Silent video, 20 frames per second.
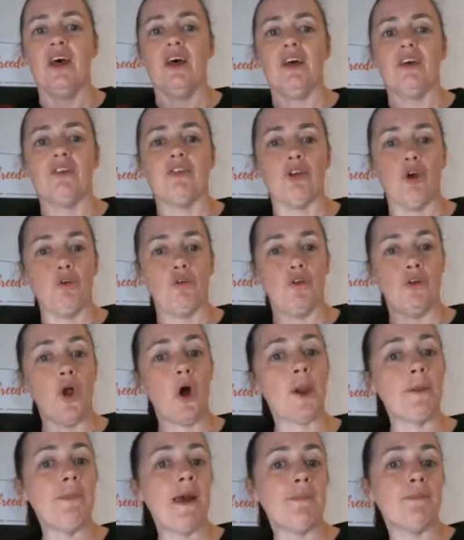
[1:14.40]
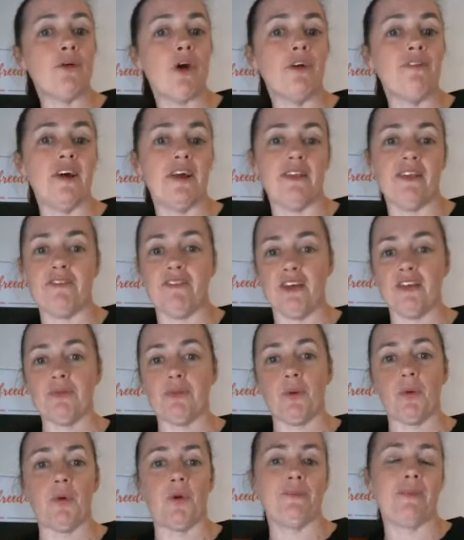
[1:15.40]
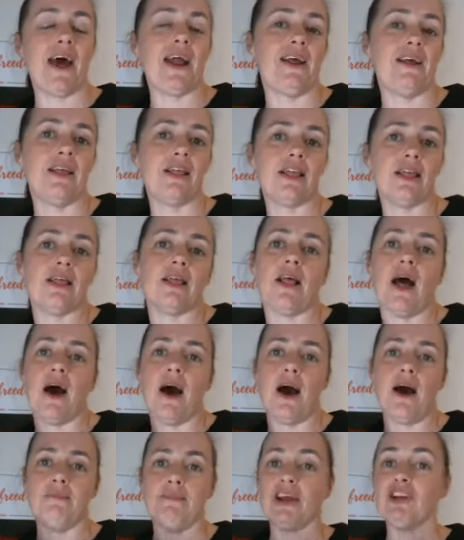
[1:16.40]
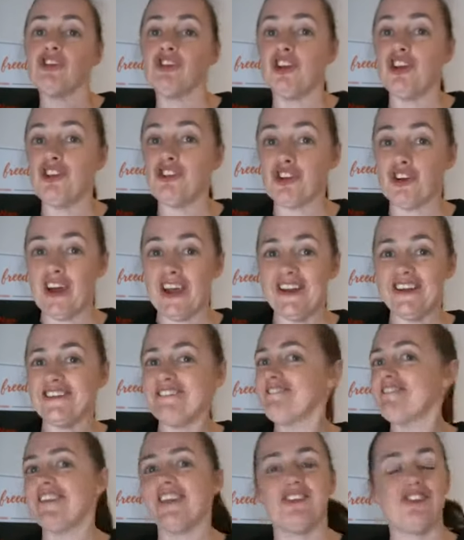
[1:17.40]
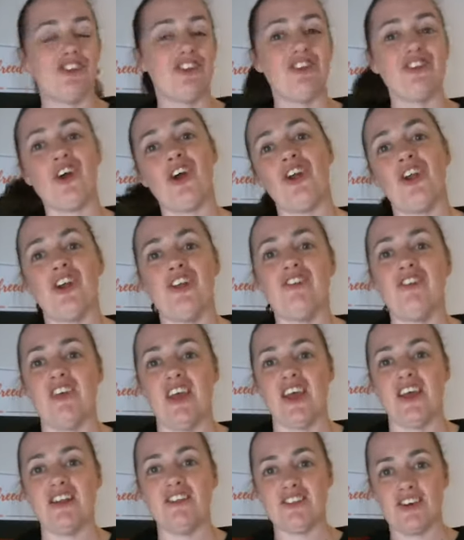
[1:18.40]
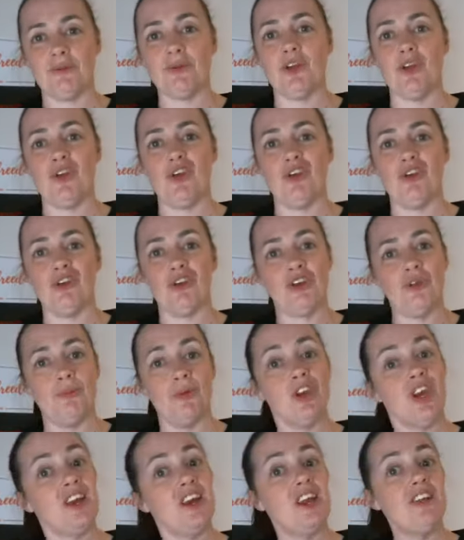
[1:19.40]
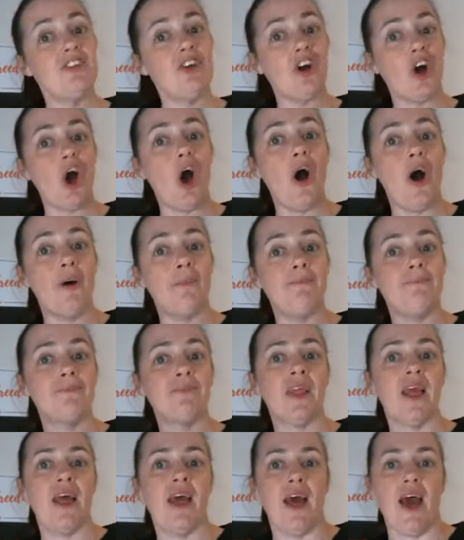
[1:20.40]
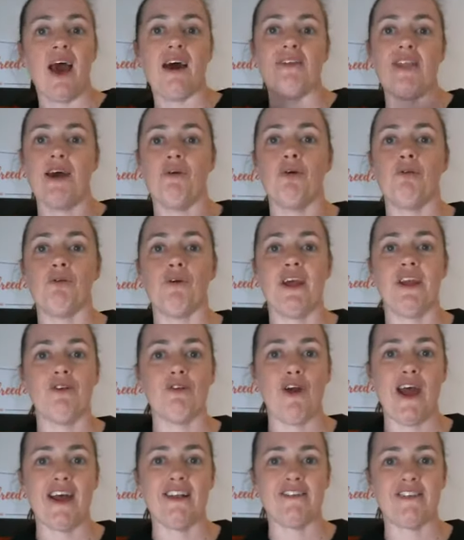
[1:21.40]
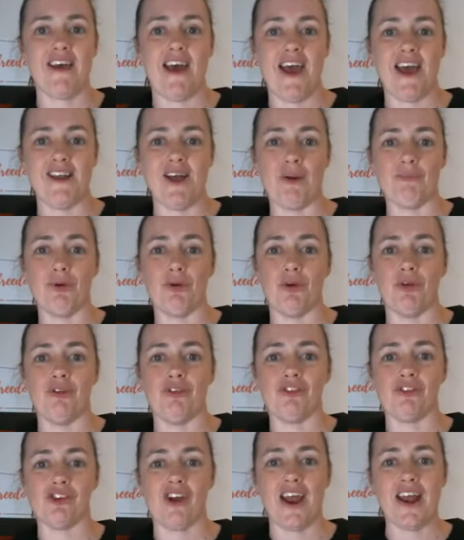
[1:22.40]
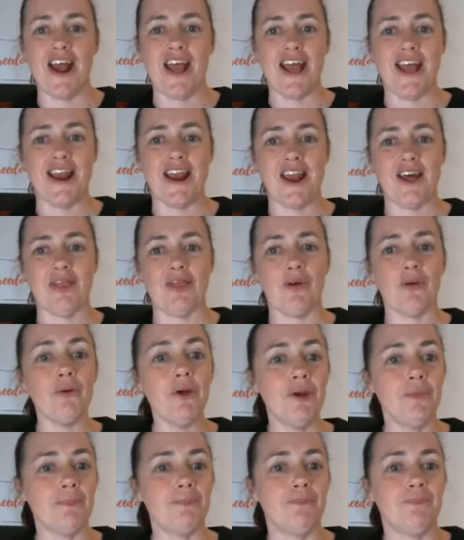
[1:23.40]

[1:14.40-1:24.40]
So if you're not a member of it, the Facebook group that is, make sure you join. Just go to dnwcommunity.com and that will redirect and put you straight in the group.